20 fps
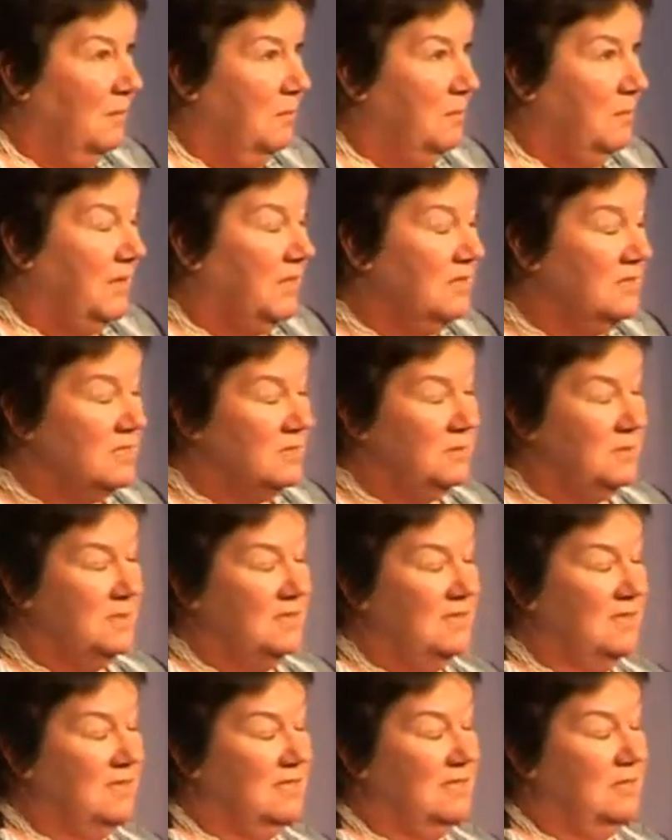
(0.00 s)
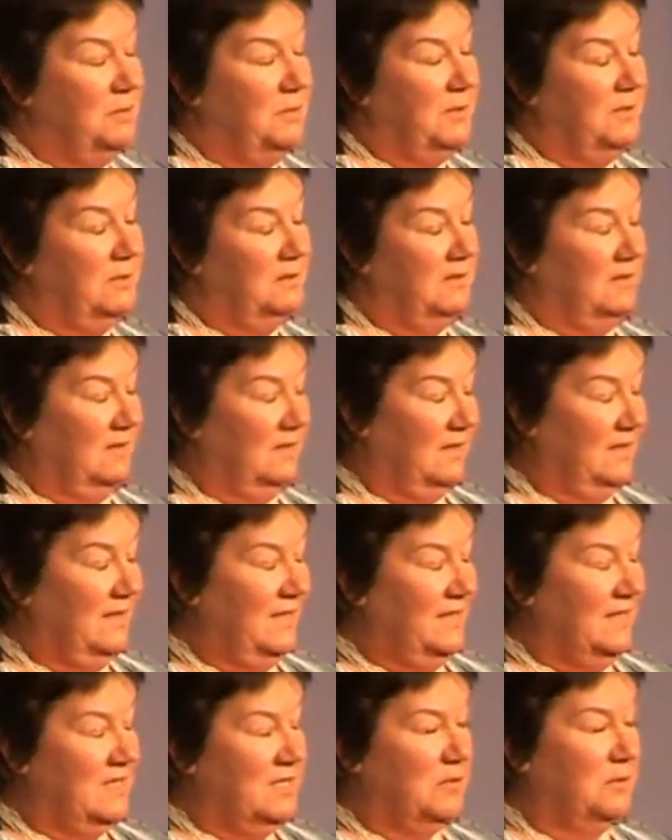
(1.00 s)
Because it was a listed building, I
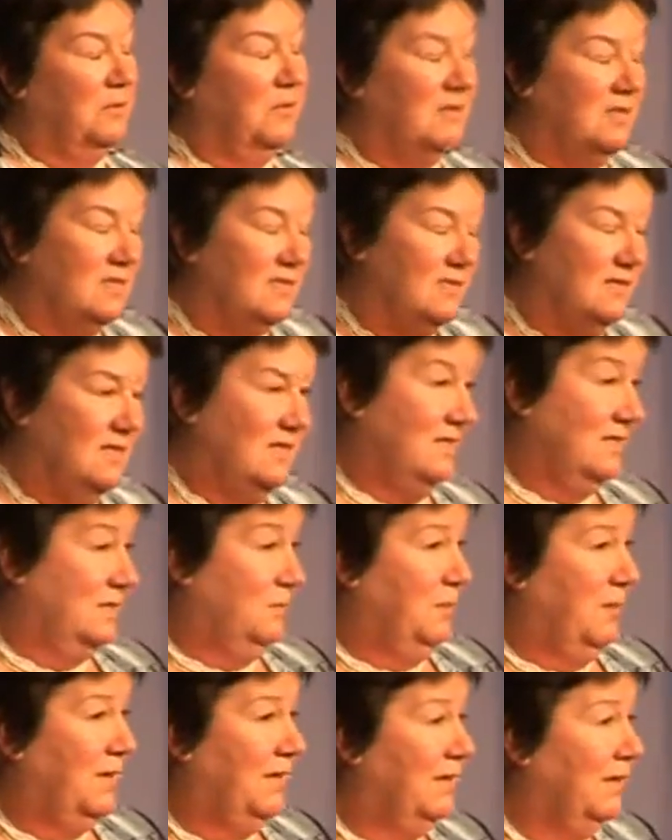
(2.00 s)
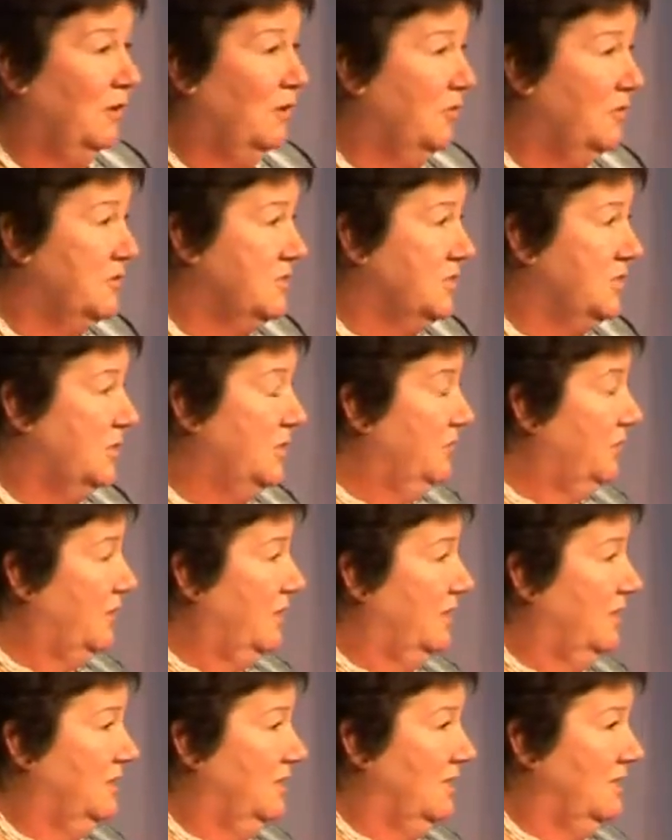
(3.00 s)
had to ask the listed planning officer if
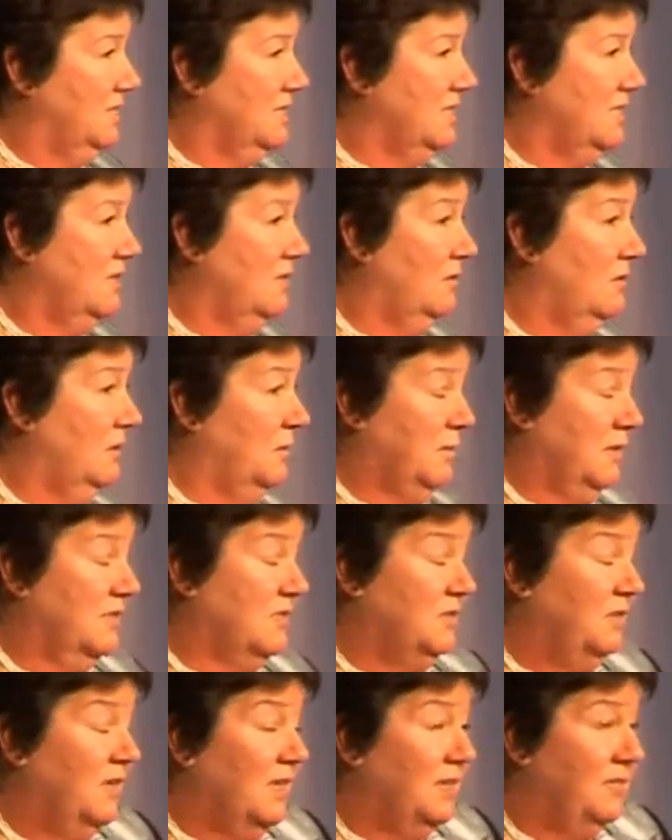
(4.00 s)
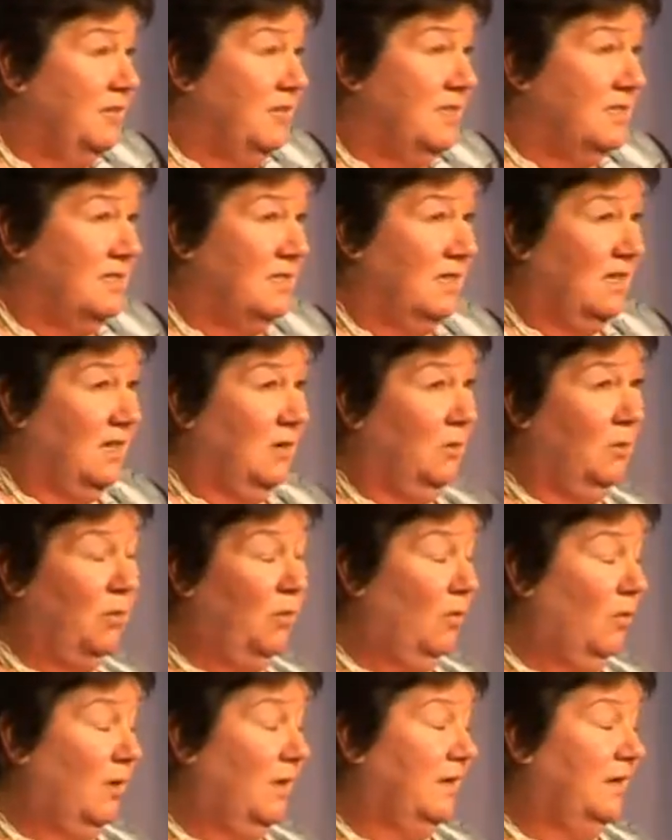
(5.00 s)
I could have solar, because five years ago,
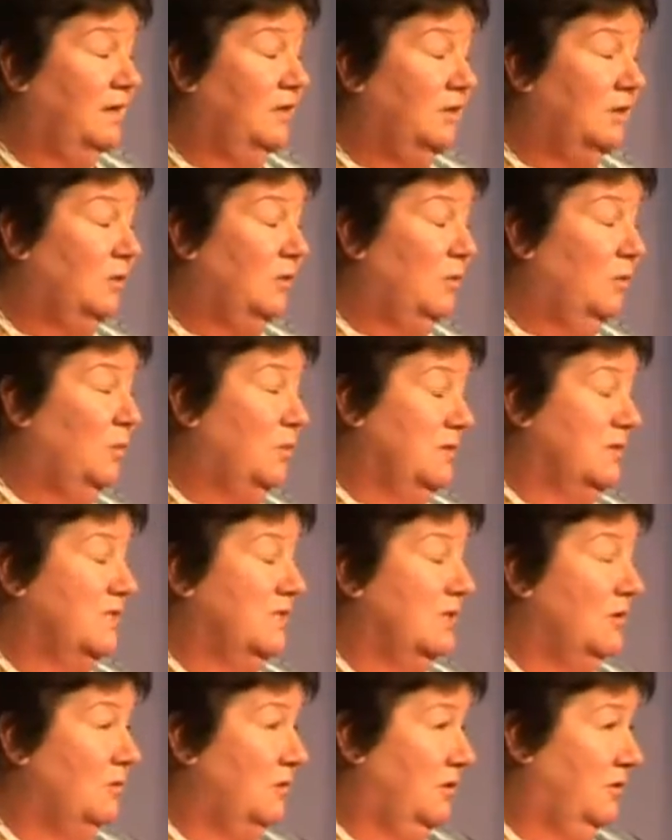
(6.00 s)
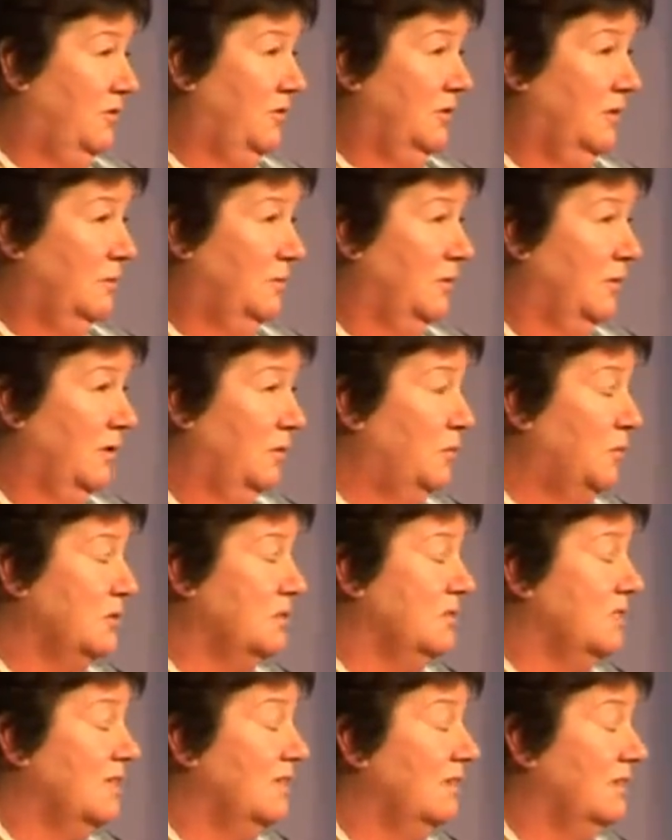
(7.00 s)
all I knew was solar thermal. There
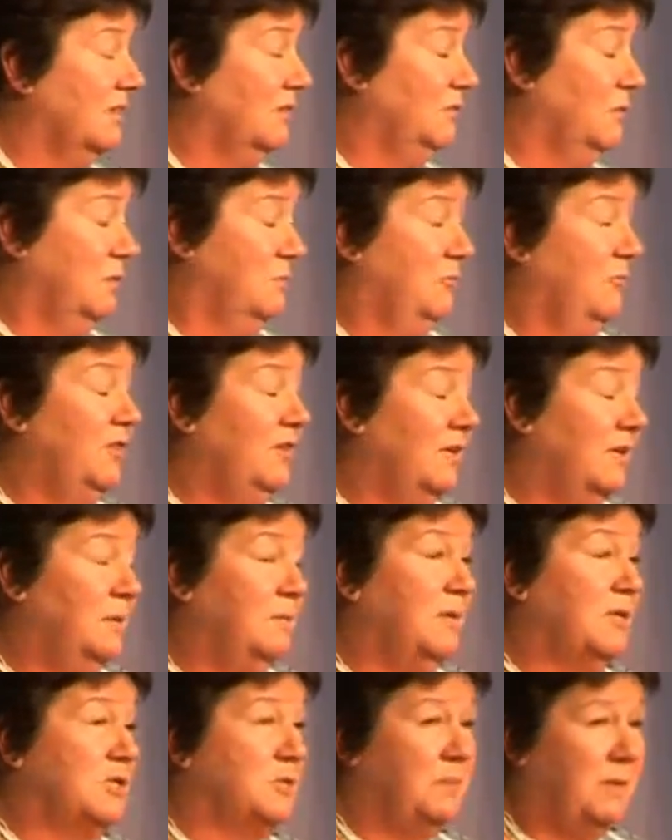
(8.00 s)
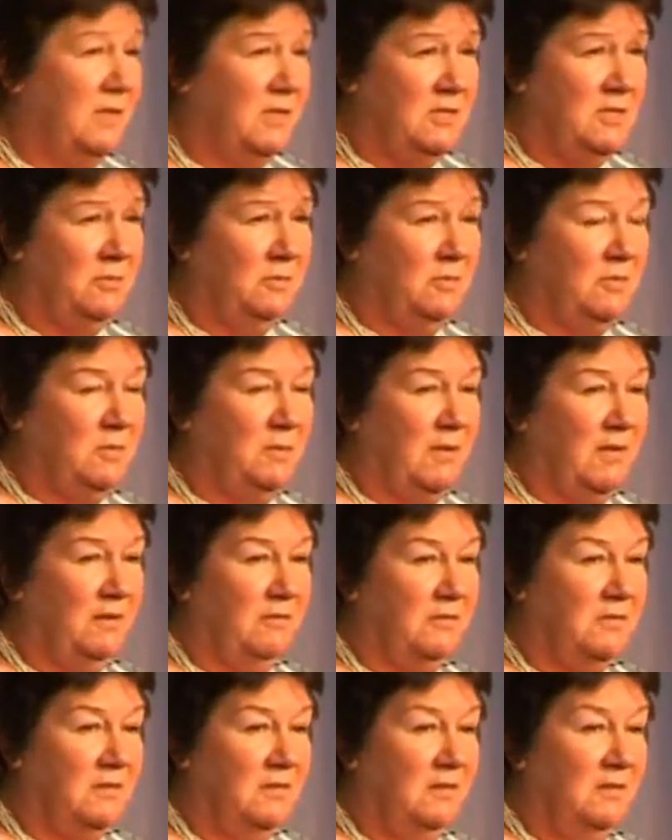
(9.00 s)
wasn't anything really much being talked
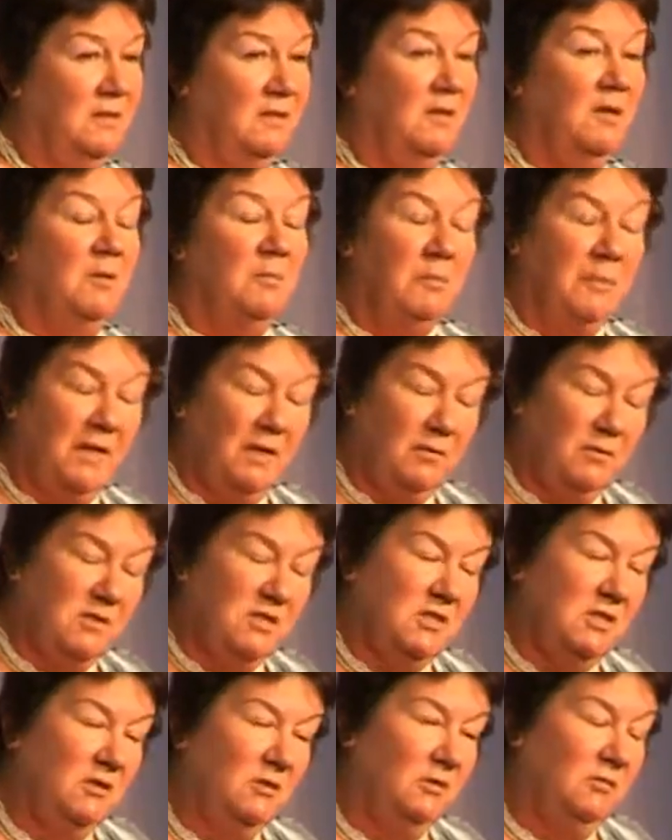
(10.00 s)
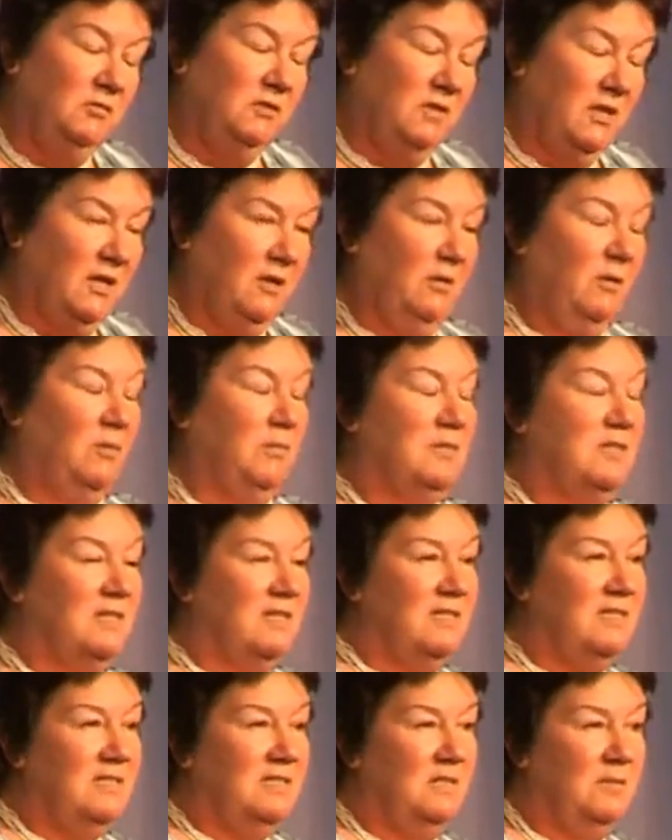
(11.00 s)
about. But I was told, no, it was a
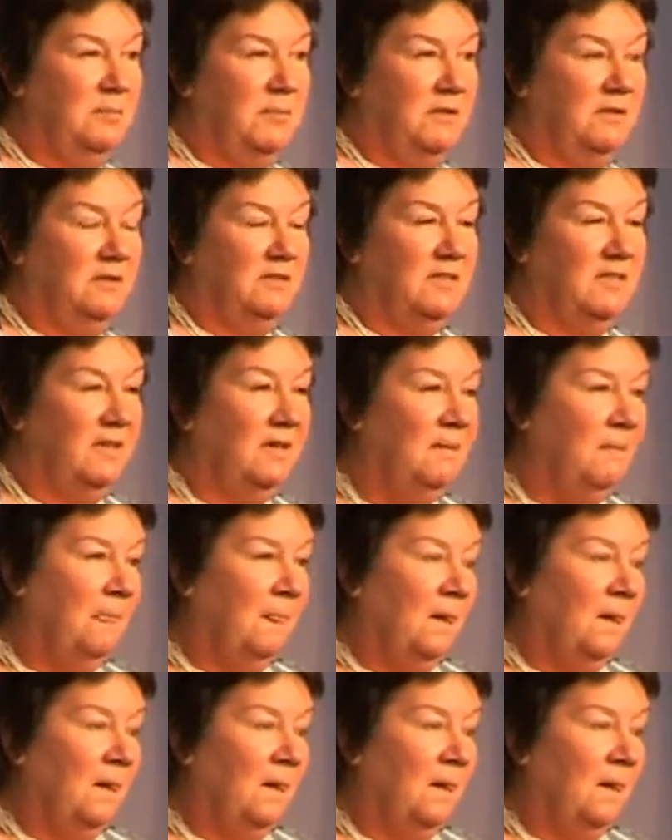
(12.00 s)
listed building.